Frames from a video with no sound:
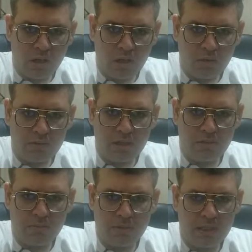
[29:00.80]

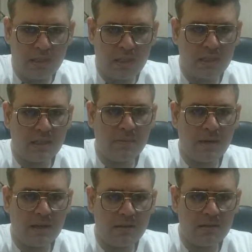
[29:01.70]
just bring the king
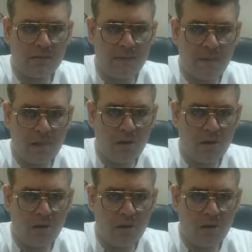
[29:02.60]
back. Okay,